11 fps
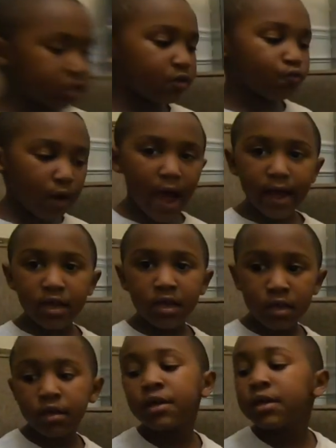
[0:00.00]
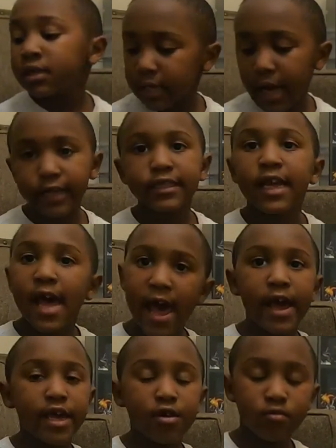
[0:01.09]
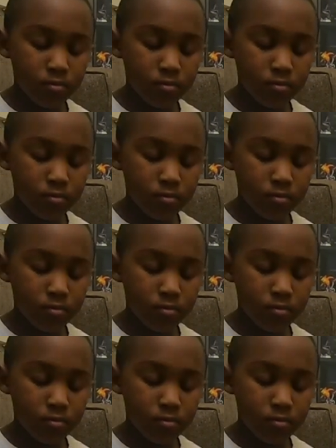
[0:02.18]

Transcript: see red, that's A.